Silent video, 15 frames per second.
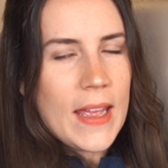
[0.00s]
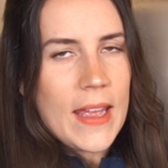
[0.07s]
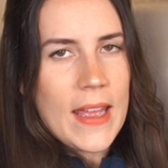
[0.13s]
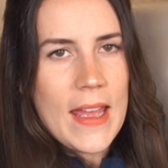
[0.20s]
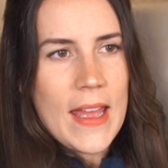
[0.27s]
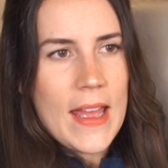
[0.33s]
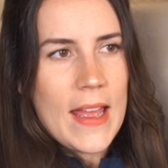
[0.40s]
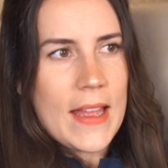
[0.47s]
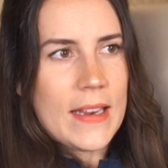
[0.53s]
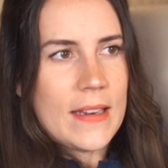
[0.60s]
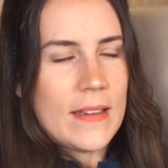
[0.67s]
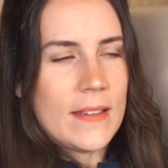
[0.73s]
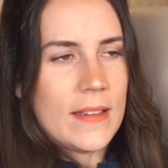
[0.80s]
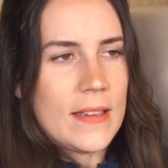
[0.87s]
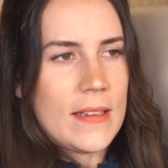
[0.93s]

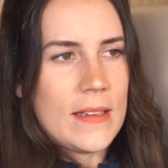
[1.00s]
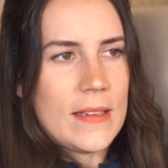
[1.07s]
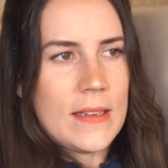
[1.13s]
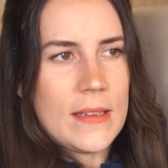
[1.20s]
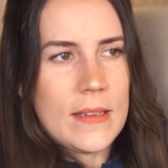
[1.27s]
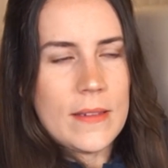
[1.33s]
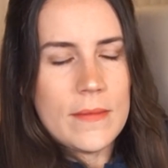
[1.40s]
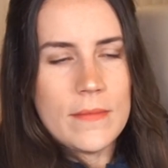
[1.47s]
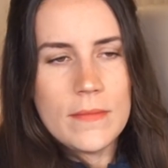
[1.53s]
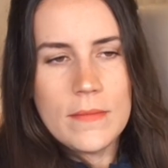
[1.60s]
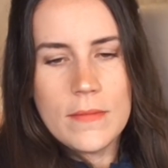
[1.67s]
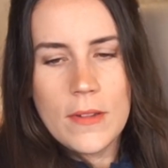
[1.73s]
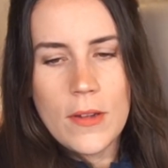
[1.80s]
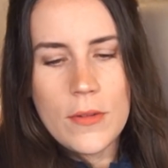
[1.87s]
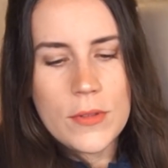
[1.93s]
And he
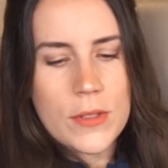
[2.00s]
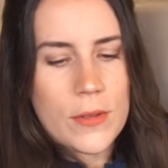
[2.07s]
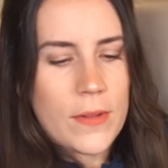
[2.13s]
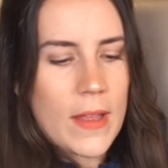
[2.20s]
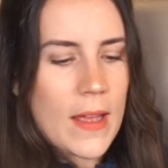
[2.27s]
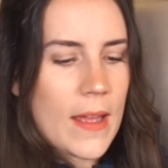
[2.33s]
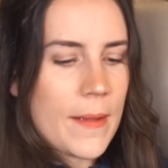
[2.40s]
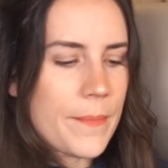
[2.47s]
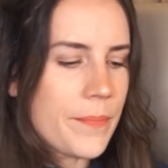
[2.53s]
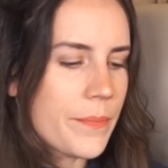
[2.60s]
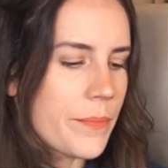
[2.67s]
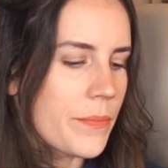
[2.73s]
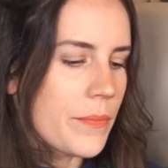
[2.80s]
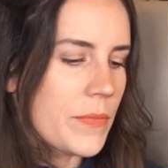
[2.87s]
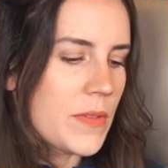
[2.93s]
goes through that,
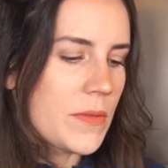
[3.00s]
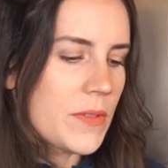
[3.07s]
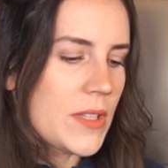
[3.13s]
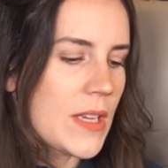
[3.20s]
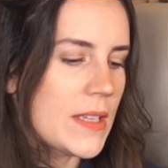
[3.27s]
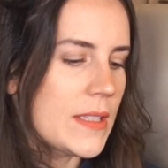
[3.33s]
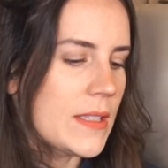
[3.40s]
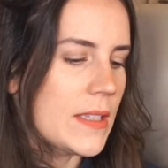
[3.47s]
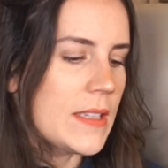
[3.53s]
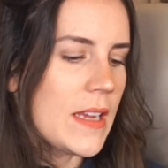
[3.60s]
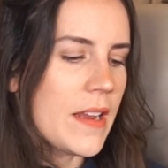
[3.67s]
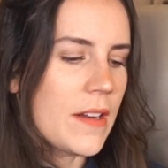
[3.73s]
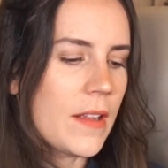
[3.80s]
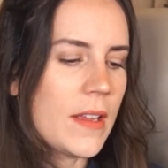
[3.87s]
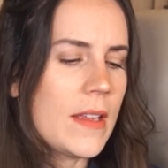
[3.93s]
says to
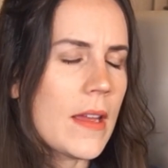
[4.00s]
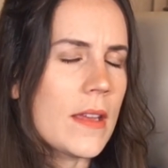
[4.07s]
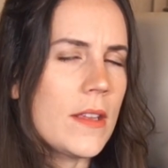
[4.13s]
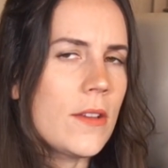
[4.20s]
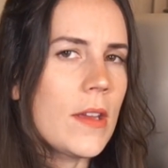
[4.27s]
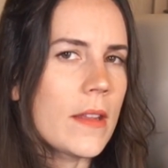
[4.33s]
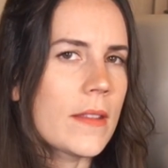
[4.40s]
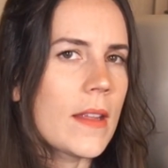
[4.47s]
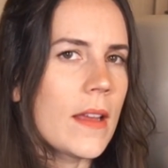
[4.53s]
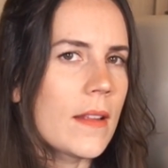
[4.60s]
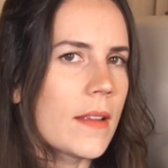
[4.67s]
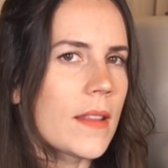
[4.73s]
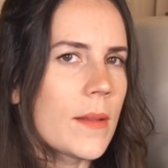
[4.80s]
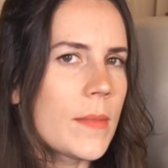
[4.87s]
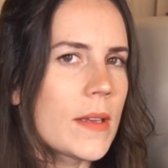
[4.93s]
Dandelion, yeah, you get that.
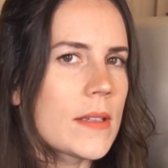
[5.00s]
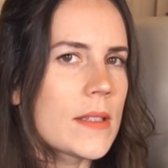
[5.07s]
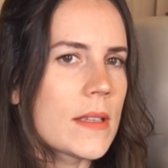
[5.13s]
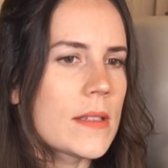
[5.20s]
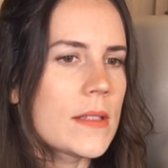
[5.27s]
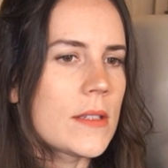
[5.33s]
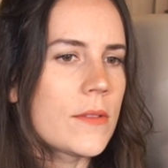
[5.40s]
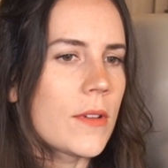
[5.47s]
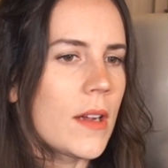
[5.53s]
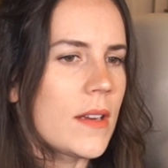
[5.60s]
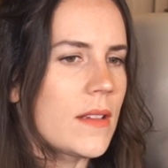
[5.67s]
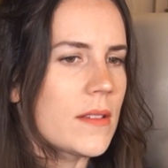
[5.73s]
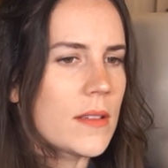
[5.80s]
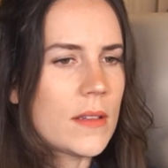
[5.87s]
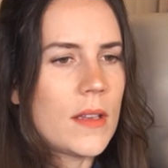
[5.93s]
Like, that makes sense to you, right?
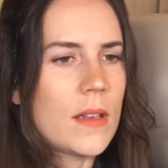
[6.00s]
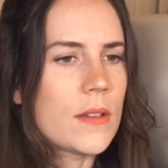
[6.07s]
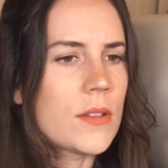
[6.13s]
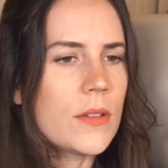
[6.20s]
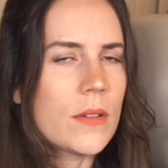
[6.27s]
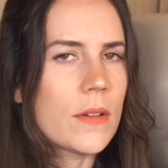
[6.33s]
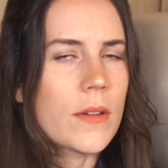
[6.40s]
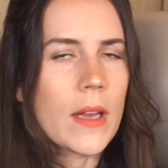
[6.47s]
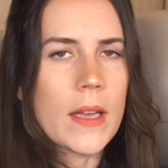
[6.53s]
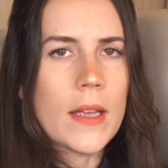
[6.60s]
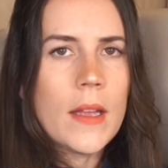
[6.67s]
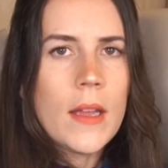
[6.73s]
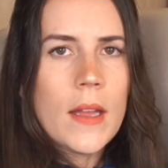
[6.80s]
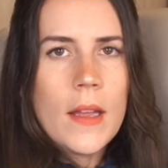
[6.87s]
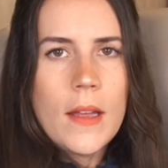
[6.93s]
And he's like, yeah, sure, okay.